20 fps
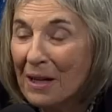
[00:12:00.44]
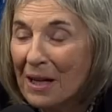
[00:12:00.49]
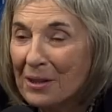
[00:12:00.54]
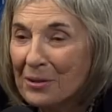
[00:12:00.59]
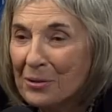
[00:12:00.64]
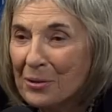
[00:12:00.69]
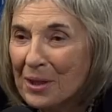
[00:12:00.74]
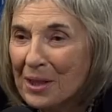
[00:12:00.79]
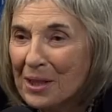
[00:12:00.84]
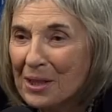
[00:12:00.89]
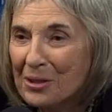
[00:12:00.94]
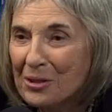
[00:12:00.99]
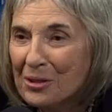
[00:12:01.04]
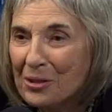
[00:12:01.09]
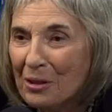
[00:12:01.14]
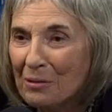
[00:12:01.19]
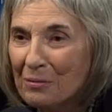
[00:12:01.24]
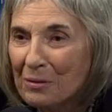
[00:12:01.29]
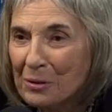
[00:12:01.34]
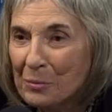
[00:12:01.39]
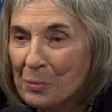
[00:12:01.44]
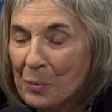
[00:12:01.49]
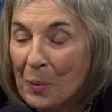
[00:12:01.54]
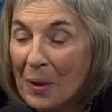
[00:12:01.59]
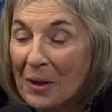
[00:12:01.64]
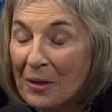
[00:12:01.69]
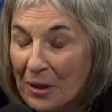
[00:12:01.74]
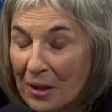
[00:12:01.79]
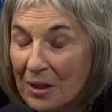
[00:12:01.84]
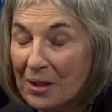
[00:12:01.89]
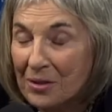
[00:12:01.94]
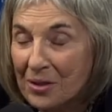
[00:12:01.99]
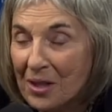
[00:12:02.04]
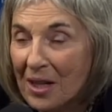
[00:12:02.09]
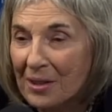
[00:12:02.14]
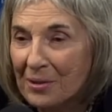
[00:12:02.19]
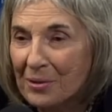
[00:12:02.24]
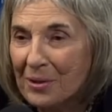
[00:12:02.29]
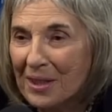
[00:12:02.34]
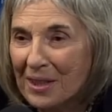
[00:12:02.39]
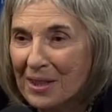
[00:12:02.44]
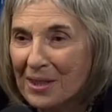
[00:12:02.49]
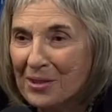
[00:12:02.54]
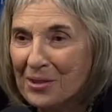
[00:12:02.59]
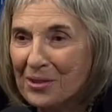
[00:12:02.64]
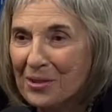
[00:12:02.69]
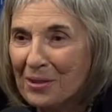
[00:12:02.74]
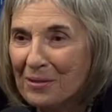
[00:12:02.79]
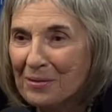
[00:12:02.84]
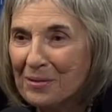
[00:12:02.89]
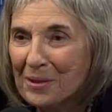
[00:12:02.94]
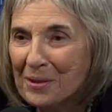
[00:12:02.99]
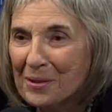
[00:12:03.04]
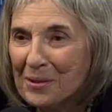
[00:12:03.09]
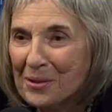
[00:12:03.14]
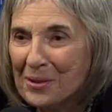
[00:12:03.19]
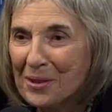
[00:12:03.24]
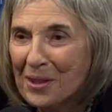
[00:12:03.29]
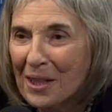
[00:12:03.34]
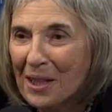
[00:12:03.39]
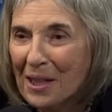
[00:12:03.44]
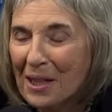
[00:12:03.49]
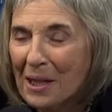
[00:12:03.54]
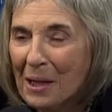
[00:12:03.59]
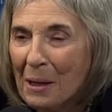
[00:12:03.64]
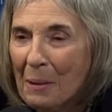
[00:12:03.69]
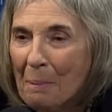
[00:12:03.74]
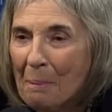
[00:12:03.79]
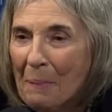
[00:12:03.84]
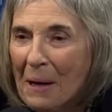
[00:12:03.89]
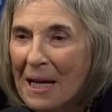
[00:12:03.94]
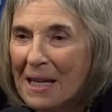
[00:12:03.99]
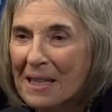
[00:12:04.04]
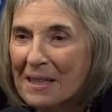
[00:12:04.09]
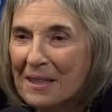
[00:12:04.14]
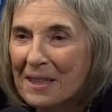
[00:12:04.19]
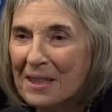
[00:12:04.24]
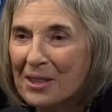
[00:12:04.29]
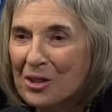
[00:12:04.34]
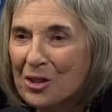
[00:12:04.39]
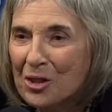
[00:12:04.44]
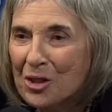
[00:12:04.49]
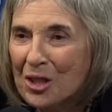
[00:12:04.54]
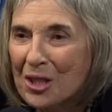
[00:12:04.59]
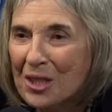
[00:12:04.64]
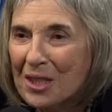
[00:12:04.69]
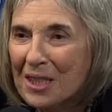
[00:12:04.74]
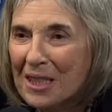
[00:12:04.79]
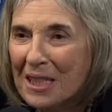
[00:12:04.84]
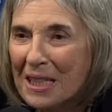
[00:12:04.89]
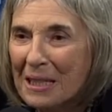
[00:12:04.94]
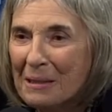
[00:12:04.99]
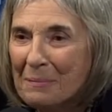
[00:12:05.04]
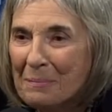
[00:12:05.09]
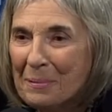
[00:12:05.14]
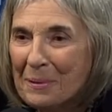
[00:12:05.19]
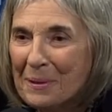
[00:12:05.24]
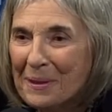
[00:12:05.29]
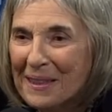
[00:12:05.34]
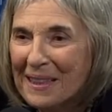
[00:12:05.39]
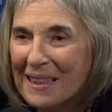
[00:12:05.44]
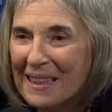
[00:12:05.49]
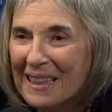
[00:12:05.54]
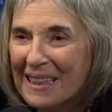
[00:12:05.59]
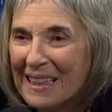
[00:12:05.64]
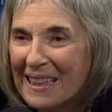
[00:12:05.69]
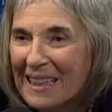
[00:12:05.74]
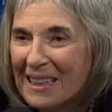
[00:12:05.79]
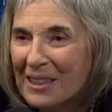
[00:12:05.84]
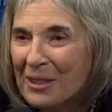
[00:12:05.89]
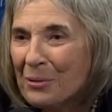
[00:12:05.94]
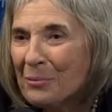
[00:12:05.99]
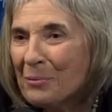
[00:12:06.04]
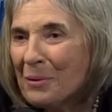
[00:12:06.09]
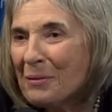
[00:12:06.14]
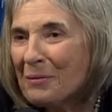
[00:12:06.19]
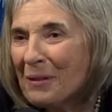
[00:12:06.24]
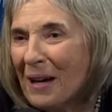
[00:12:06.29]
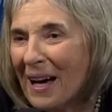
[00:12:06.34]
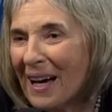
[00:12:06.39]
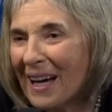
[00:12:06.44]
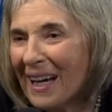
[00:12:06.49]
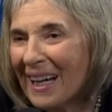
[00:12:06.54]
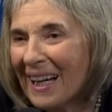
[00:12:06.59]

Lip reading: Heinrich Stoffels. Well, we think it's Heinrich Stoffels, bathing shin deep in a river.